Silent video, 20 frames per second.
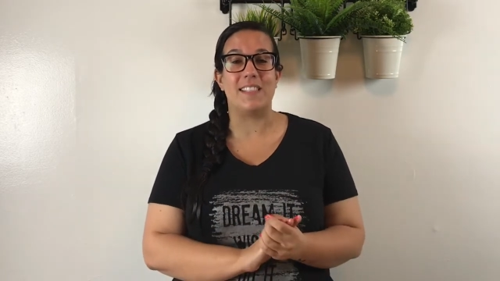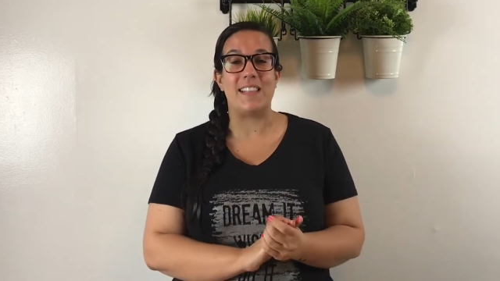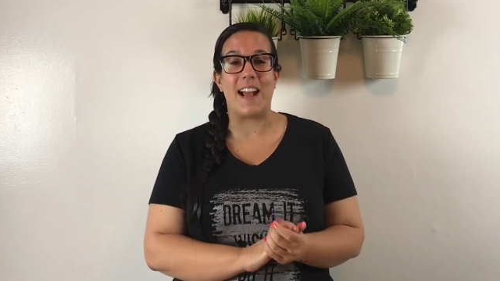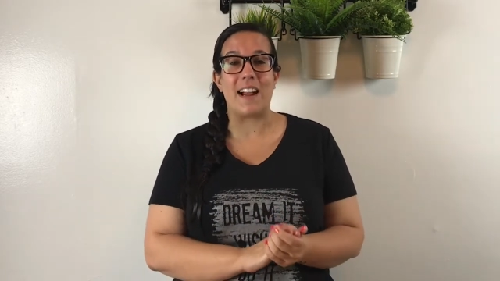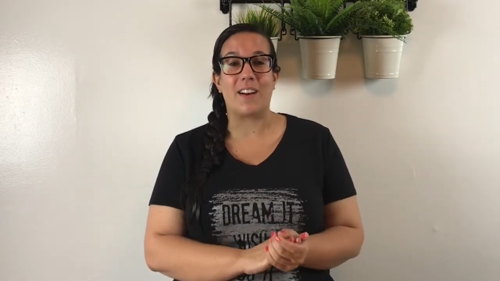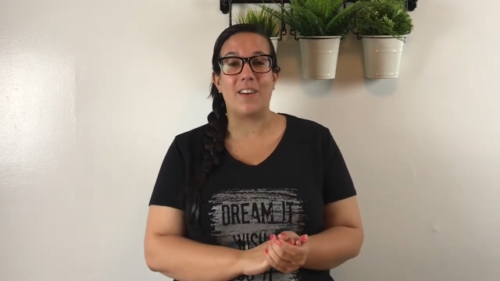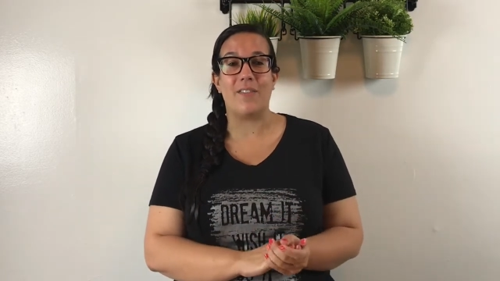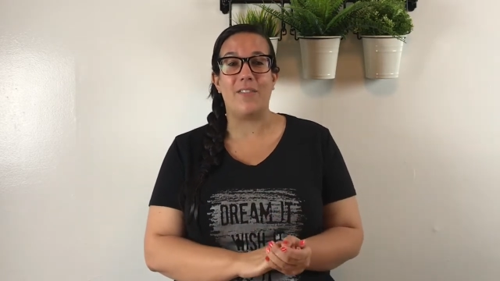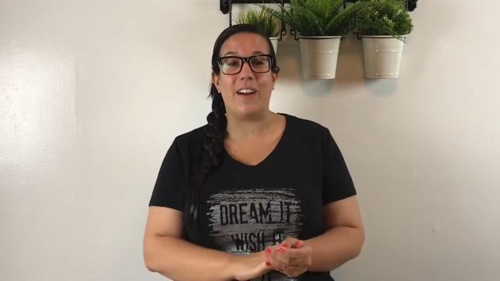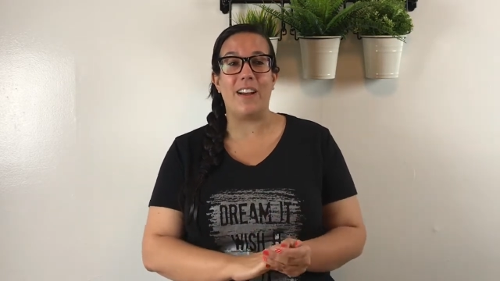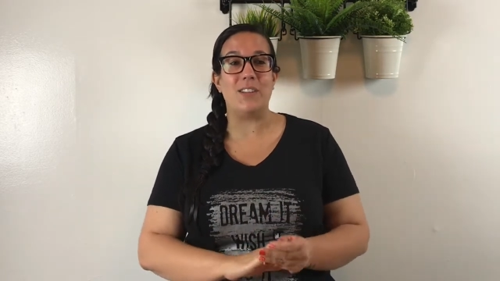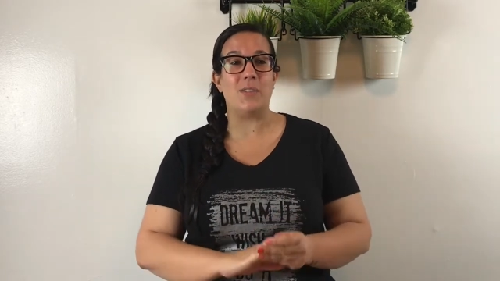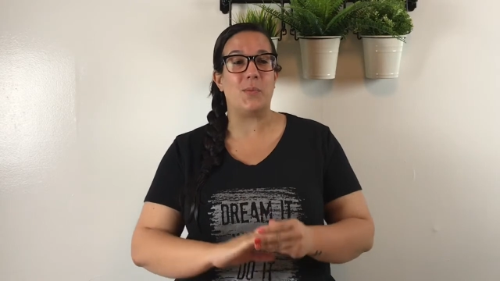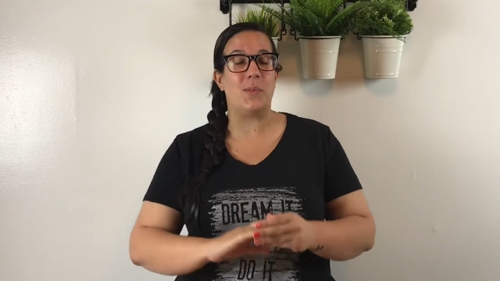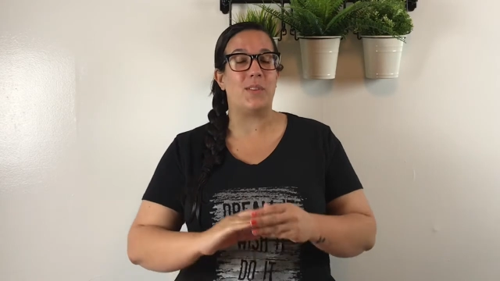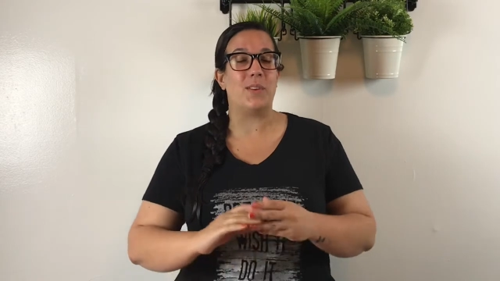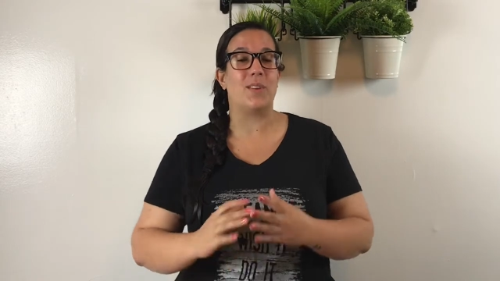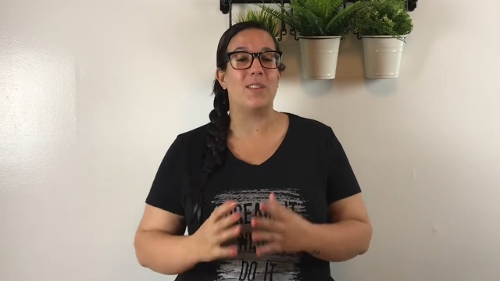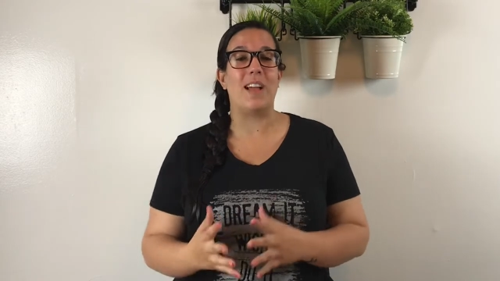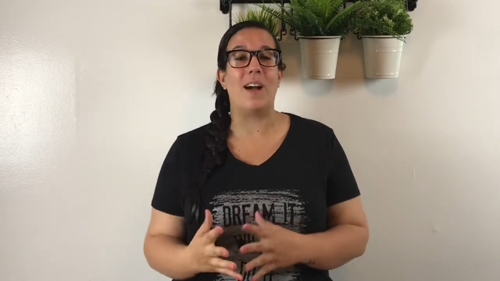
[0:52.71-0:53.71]
sacrifice
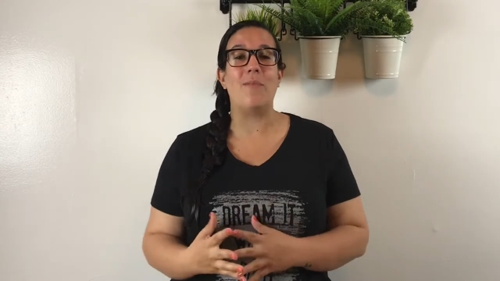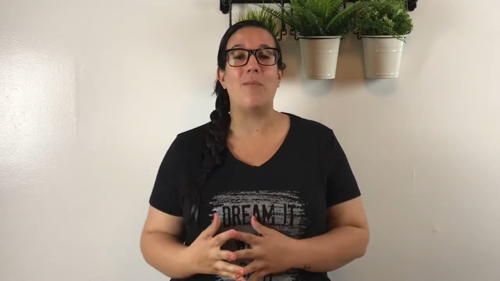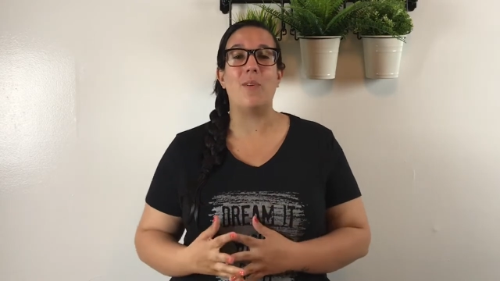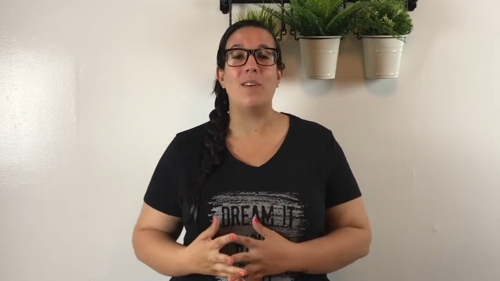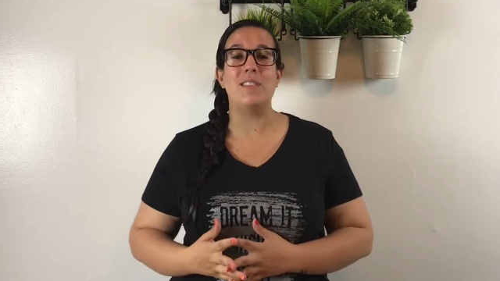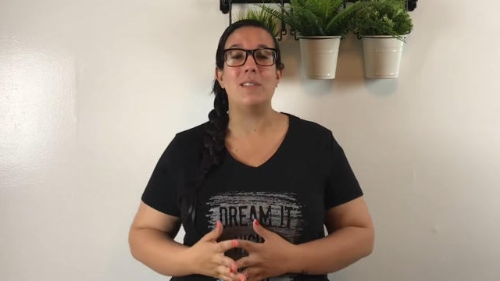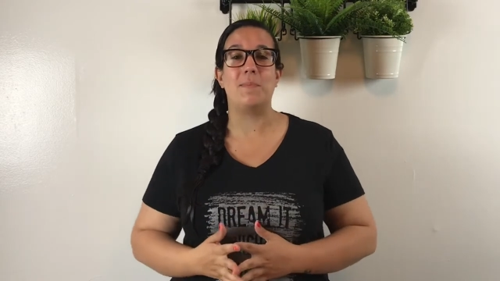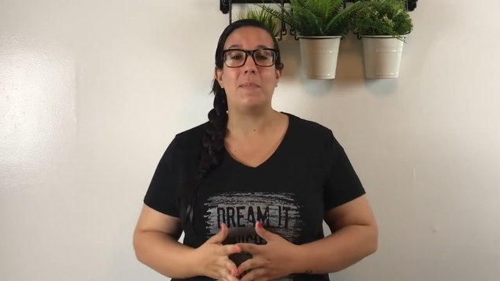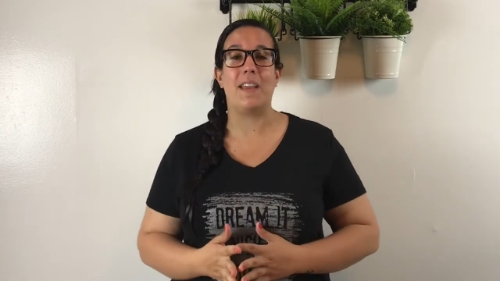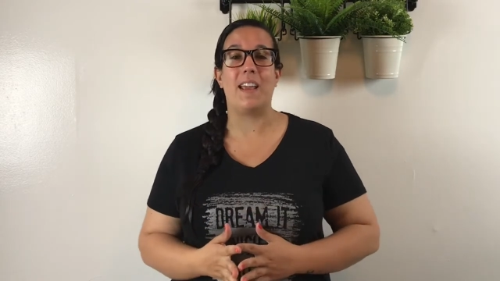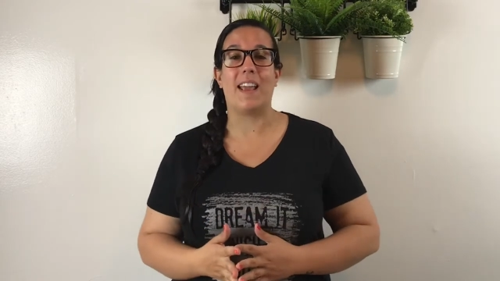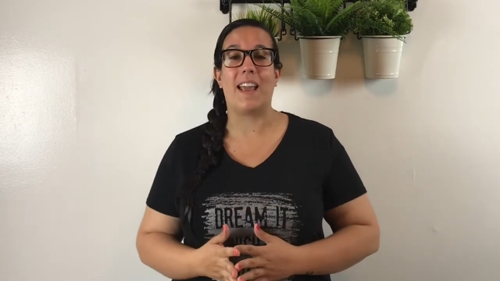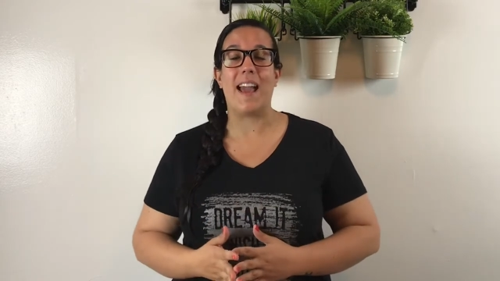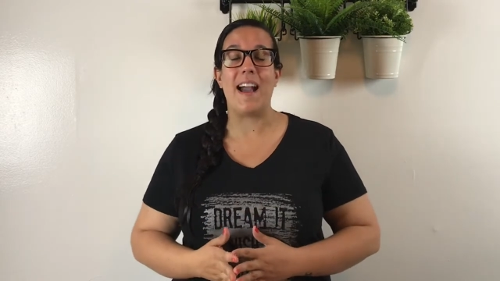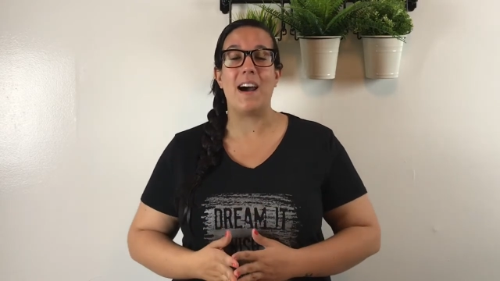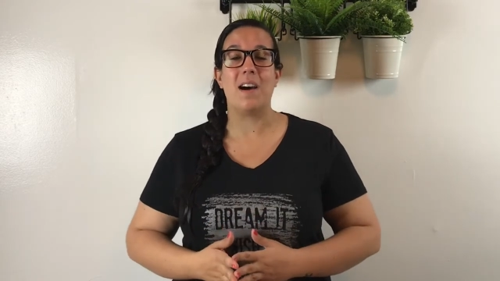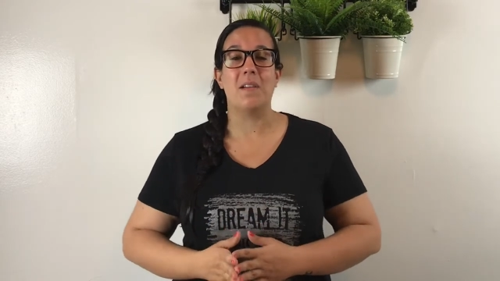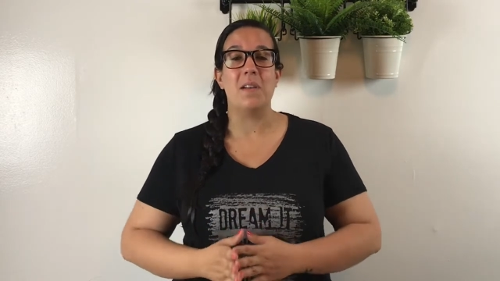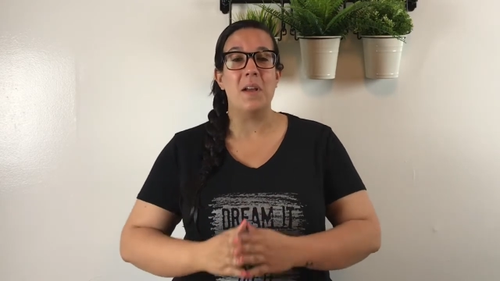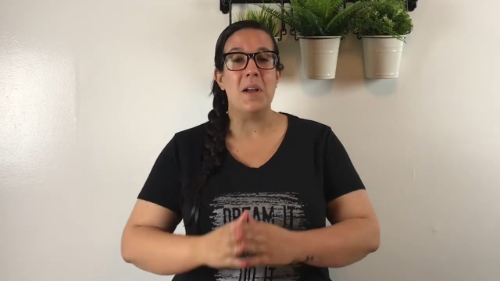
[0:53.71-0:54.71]
with your loved ones being
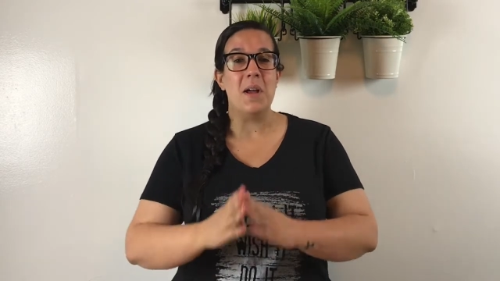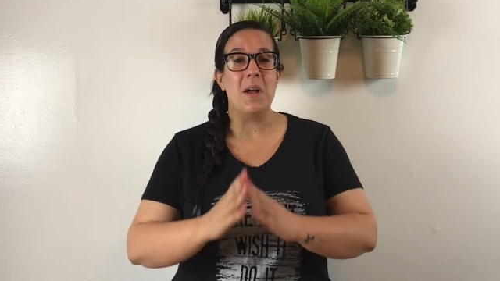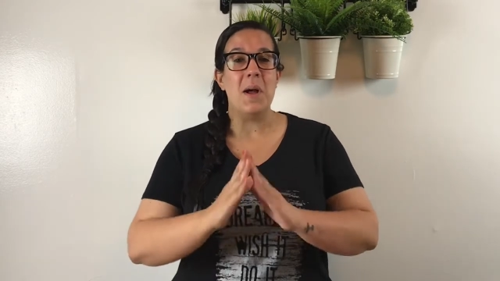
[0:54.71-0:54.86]
out.